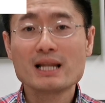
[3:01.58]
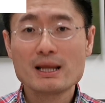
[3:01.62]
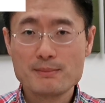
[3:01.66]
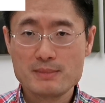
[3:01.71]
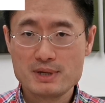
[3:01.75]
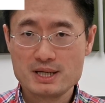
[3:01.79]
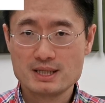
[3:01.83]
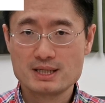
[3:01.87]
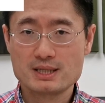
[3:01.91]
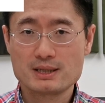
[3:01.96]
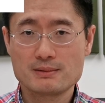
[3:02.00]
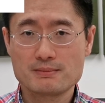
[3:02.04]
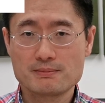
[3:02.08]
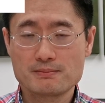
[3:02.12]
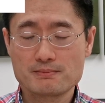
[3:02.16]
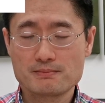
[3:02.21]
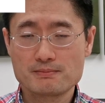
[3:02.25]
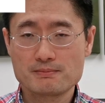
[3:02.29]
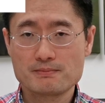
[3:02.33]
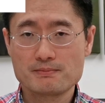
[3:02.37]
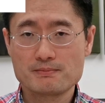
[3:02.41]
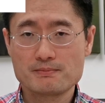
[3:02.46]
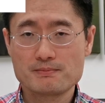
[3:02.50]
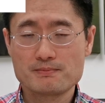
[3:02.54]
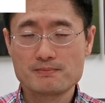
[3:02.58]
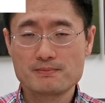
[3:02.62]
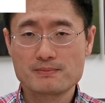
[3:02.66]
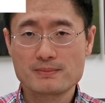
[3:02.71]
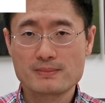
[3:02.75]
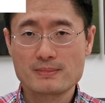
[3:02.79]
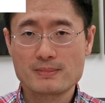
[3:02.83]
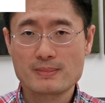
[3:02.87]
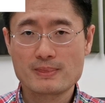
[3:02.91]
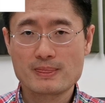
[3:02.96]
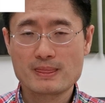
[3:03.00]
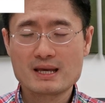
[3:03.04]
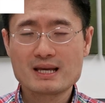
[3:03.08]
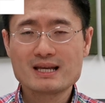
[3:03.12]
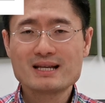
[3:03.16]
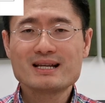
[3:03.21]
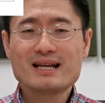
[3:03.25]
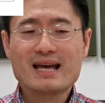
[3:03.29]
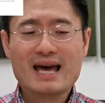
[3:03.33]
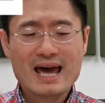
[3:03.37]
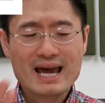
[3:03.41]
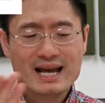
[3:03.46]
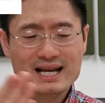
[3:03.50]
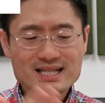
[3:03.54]
limit.
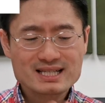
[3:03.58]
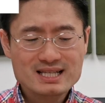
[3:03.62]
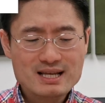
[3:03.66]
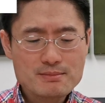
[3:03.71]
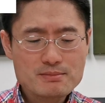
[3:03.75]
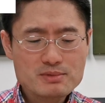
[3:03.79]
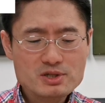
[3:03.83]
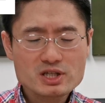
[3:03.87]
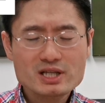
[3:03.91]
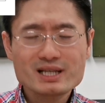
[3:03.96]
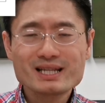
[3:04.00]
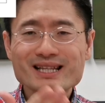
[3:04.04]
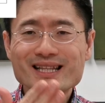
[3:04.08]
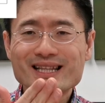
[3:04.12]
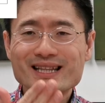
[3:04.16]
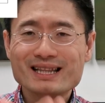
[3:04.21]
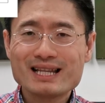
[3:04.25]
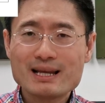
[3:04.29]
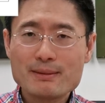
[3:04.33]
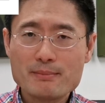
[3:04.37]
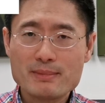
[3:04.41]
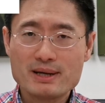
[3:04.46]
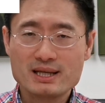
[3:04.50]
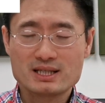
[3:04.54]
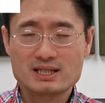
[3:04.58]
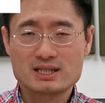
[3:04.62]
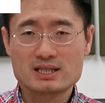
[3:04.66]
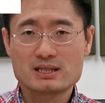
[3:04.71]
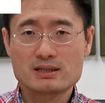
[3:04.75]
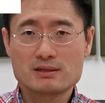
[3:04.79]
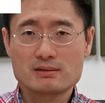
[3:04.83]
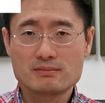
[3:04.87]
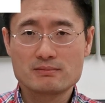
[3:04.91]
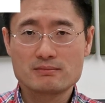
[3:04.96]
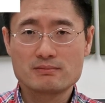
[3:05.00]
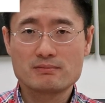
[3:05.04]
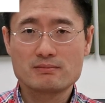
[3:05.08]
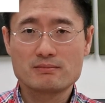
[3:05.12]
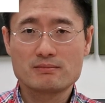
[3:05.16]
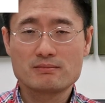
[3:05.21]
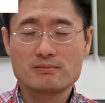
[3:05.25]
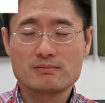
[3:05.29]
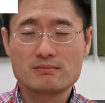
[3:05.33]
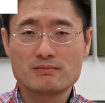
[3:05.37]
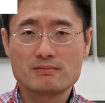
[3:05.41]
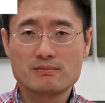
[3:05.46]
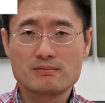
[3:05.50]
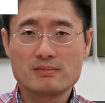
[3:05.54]
Exemption limits
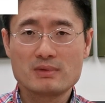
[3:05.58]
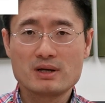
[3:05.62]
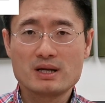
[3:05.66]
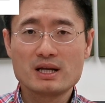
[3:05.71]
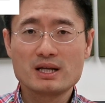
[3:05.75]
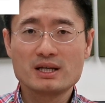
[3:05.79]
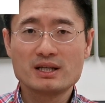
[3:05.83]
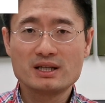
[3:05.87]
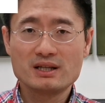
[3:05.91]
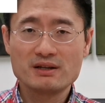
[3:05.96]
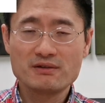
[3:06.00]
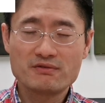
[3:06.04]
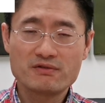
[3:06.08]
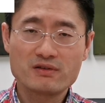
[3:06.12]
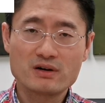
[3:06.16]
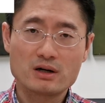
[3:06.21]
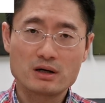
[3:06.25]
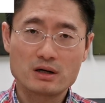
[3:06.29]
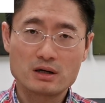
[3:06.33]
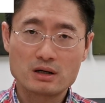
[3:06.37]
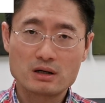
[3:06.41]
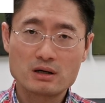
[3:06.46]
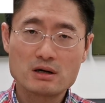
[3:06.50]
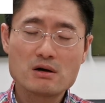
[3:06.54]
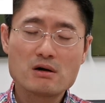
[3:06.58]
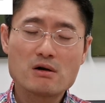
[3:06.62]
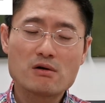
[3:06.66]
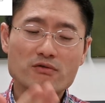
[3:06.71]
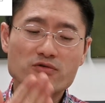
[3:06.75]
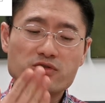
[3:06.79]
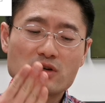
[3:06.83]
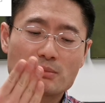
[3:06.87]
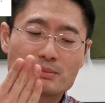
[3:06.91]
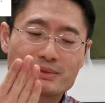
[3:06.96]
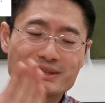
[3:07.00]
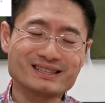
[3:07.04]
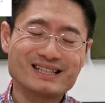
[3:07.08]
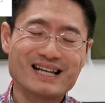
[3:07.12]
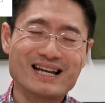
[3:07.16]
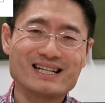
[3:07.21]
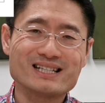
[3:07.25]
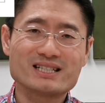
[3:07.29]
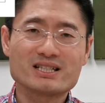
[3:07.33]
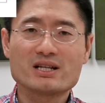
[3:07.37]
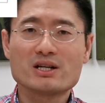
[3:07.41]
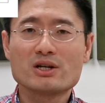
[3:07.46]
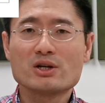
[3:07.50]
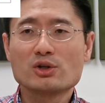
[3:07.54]
differ from
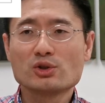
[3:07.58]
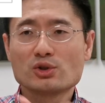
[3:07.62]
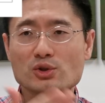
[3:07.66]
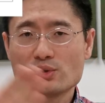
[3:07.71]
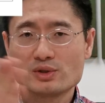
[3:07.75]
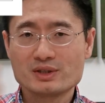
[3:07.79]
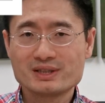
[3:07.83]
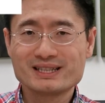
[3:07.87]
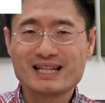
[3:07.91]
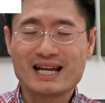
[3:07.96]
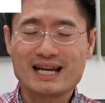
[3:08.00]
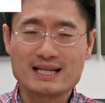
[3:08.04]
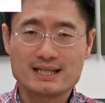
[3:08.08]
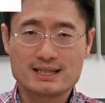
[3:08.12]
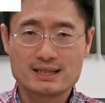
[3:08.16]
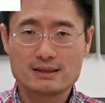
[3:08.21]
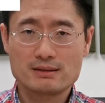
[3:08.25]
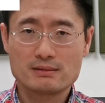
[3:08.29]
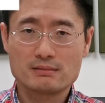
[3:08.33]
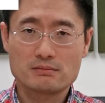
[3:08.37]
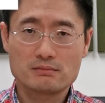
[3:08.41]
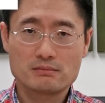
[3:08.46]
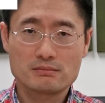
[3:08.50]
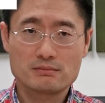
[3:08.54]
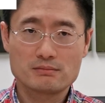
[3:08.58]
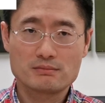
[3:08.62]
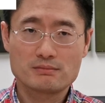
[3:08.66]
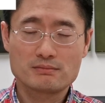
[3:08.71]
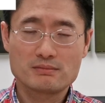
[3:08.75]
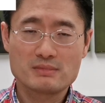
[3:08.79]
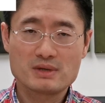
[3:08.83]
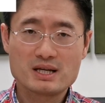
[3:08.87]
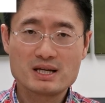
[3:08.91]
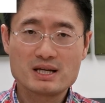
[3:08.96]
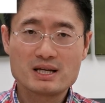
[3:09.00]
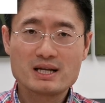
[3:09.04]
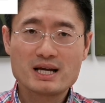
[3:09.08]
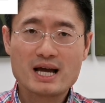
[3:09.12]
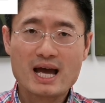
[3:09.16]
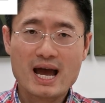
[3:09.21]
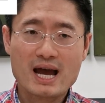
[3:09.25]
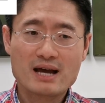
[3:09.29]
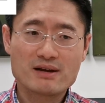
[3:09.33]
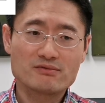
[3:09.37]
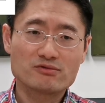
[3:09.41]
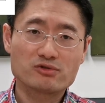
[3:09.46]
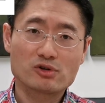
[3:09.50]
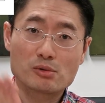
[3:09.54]
state to state
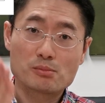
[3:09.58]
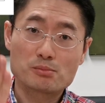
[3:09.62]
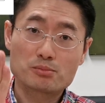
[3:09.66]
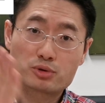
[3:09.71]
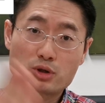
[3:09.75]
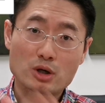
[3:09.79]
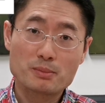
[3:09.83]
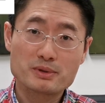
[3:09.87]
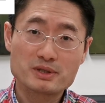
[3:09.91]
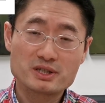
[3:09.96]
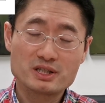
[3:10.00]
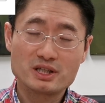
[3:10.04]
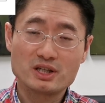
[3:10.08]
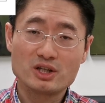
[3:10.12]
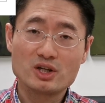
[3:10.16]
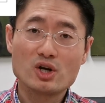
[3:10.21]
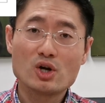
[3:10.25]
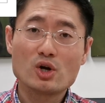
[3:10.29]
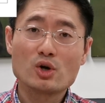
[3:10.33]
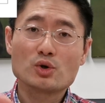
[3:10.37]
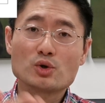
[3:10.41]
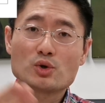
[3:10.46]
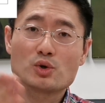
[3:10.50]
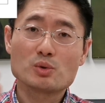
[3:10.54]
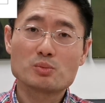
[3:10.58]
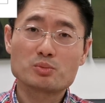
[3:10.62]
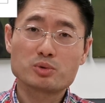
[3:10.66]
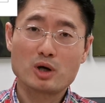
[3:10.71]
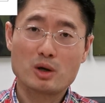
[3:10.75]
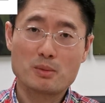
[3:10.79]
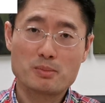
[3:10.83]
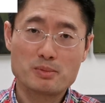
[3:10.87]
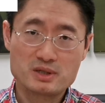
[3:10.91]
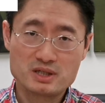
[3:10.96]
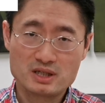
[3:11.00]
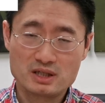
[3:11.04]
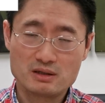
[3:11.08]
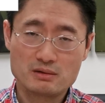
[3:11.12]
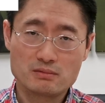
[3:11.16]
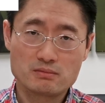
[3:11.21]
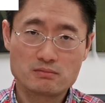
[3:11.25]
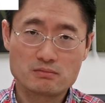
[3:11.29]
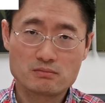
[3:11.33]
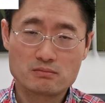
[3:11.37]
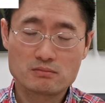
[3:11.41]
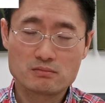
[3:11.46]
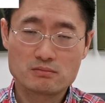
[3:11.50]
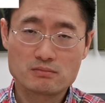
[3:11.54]
and from property to property.
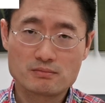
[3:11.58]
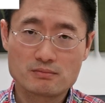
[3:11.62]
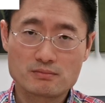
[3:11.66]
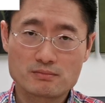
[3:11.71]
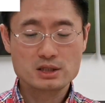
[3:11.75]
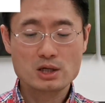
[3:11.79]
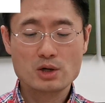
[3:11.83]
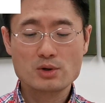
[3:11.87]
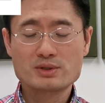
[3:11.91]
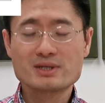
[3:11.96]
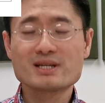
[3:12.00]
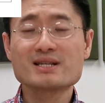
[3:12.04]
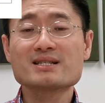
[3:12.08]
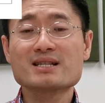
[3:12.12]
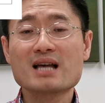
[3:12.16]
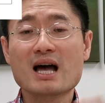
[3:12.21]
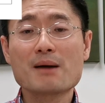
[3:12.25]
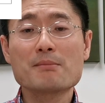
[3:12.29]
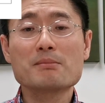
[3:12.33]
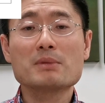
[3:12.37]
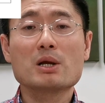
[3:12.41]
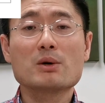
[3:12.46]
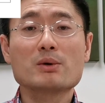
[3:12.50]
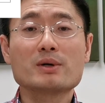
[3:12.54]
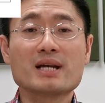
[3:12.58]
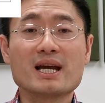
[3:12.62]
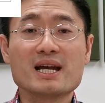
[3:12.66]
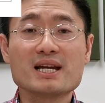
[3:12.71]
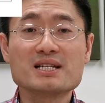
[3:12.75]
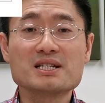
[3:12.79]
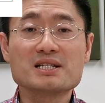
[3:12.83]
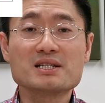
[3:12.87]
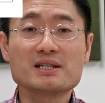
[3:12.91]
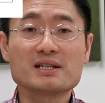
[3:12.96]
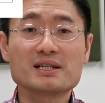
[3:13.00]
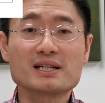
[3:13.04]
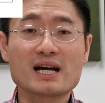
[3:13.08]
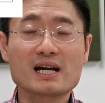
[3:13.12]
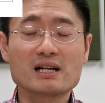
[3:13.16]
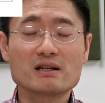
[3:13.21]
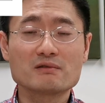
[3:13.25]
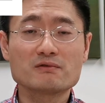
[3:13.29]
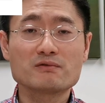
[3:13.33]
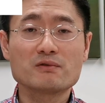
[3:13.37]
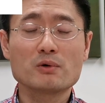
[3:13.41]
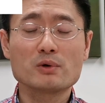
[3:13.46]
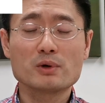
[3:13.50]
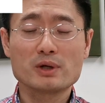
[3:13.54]
So since I'm located in
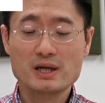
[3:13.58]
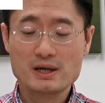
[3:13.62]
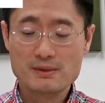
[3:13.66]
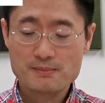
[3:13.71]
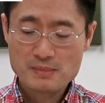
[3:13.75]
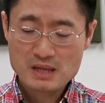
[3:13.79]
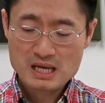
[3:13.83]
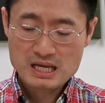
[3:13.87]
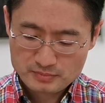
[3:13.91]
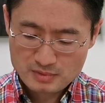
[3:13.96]
California,